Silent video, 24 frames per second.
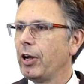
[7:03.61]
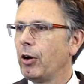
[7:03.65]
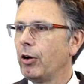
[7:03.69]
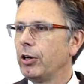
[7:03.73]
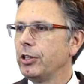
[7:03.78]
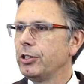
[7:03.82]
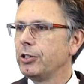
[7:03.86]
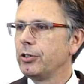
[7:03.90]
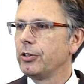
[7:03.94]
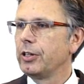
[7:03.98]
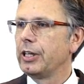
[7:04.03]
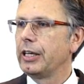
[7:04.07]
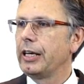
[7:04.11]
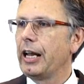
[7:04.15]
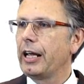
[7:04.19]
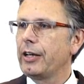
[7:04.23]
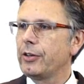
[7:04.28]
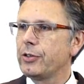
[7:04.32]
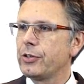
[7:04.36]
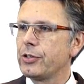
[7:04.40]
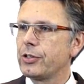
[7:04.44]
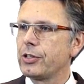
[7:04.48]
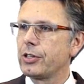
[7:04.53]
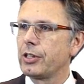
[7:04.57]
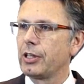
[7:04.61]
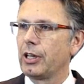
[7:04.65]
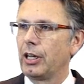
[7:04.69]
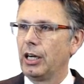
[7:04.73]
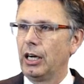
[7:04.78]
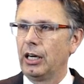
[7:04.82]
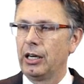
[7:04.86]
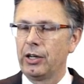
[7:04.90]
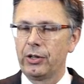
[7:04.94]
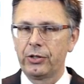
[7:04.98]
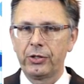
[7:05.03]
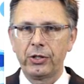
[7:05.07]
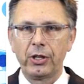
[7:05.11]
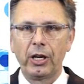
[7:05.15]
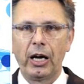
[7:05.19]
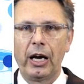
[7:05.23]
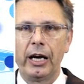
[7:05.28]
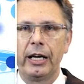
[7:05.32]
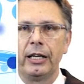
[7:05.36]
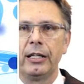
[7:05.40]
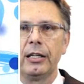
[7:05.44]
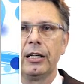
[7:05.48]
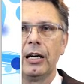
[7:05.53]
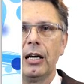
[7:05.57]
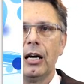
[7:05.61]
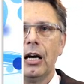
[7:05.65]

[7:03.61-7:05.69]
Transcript: on to the next slide,